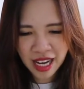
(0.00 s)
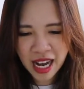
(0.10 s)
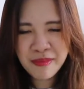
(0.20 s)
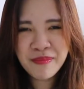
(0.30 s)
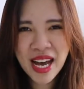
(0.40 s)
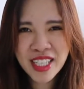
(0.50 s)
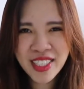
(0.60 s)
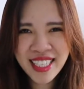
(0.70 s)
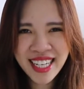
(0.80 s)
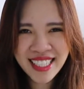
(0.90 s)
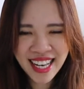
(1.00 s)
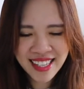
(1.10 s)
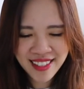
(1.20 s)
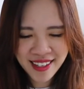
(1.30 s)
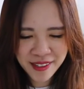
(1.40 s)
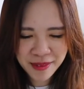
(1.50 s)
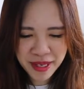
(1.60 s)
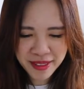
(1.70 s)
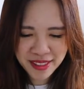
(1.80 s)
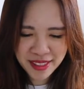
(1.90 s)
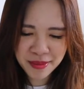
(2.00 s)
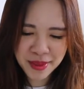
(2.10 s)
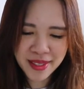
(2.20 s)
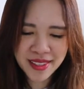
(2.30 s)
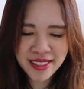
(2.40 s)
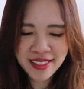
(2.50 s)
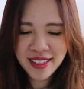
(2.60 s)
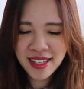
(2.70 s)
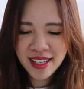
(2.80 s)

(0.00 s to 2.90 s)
I'm actually kind of excited about this because